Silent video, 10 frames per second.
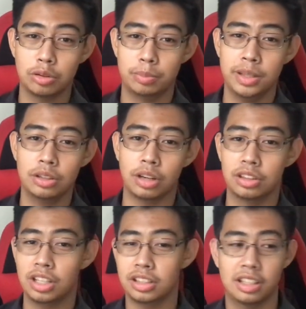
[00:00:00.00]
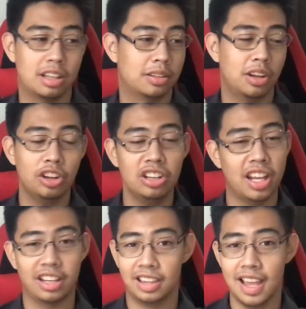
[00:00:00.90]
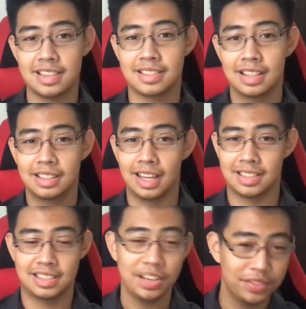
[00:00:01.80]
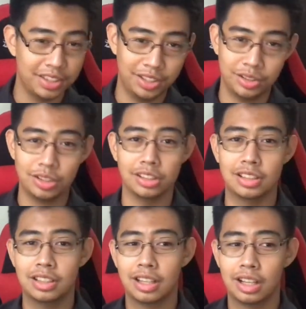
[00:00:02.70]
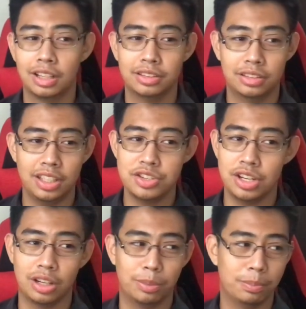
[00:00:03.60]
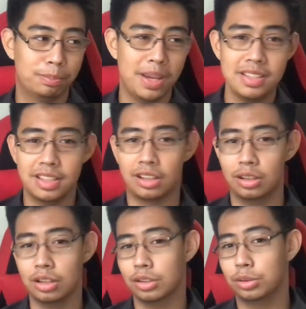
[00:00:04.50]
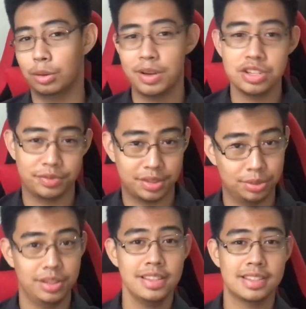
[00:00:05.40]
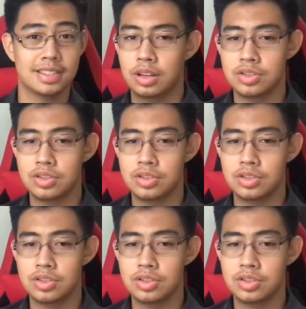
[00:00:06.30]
it would be to conduct an online class as a 70-year-old teaching basic law to a bunch of students?